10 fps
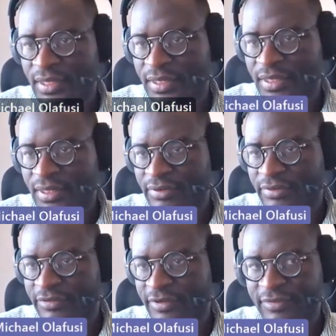And then
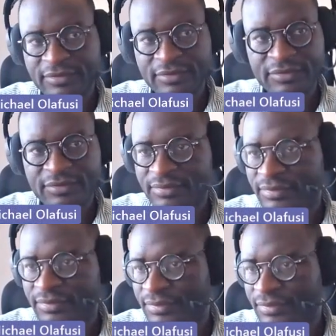I'll set it
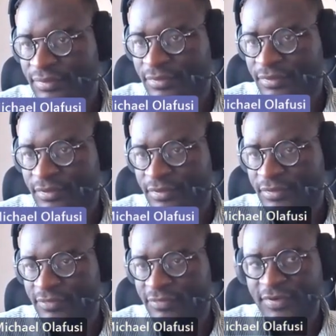to
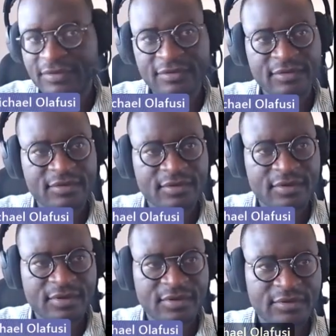fit.
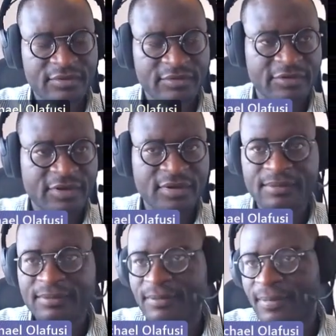You see?
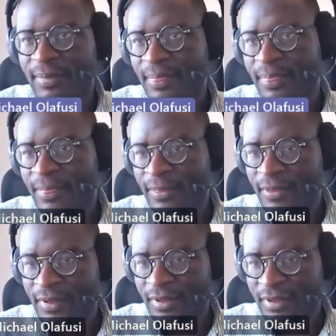
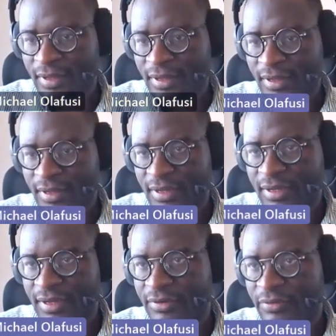
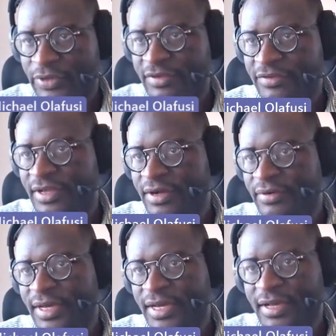With this
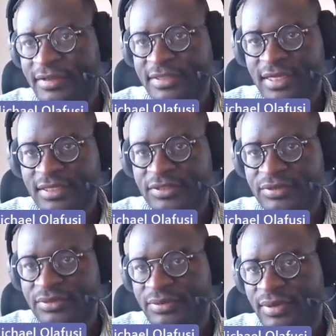now, I can start
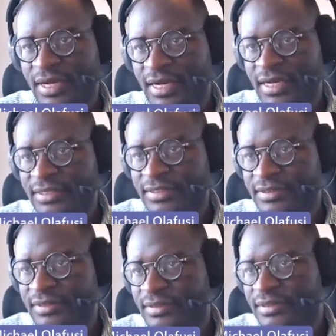to
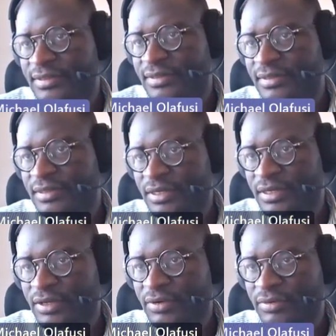add,
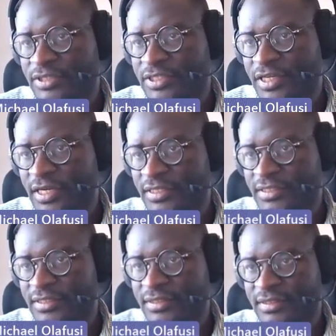
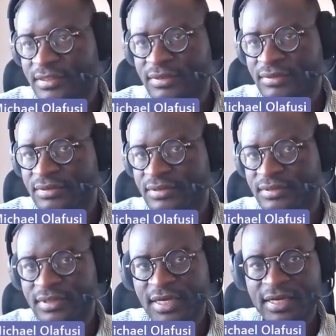charts,
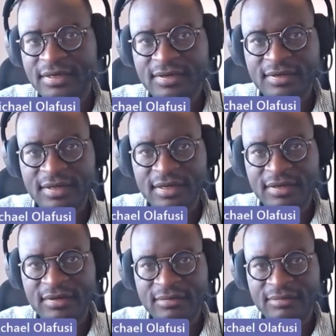I
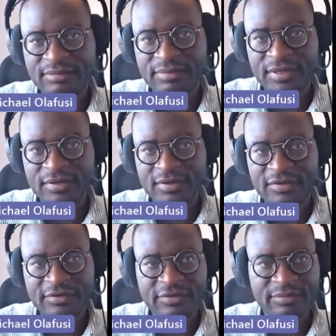can bring
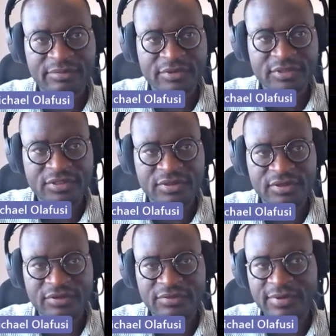this,
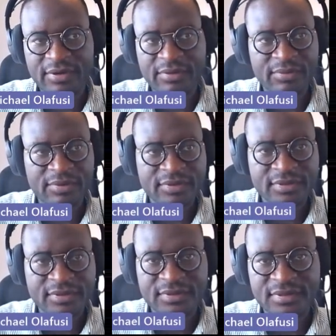position it where I
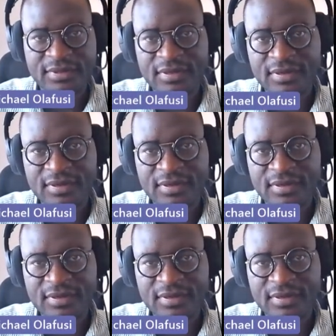want,